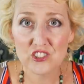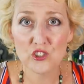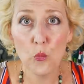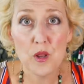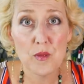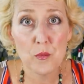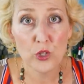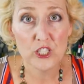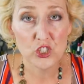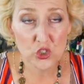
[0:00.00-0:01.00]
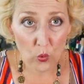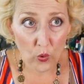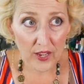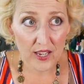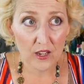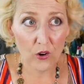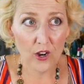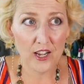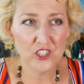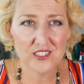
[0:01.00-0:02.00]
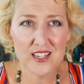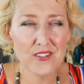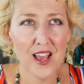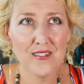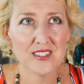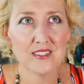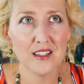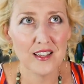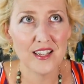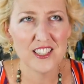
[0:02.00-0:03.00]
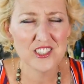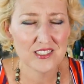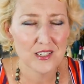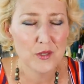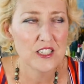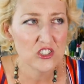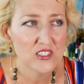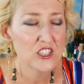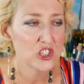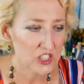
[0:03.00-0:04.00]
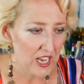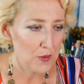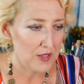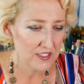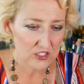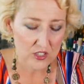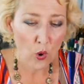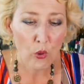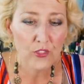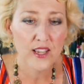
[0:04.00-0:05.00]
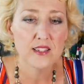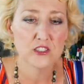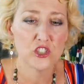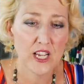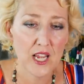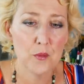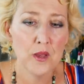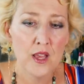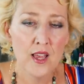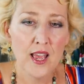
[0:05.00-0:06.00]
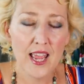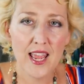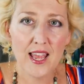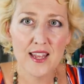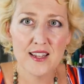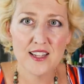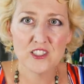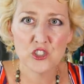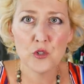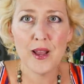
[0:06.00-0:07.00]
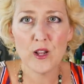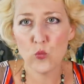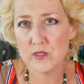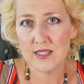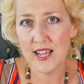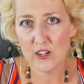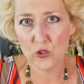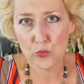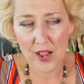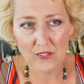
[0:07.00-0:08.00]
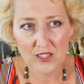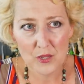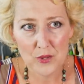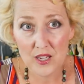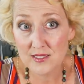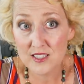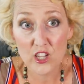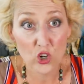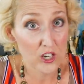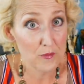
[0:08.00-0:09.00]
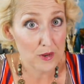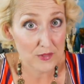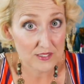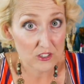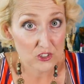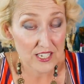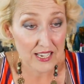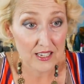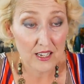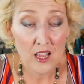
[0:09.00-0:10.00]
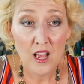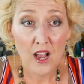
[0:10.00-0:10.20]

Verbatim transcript: that so many people enjoy, it just even to have it sullied, it just seemed it's just such a shame. It's the whole thing is a shame, and it's too bad it wasn't handled privately, because there could have been a misunderstanding.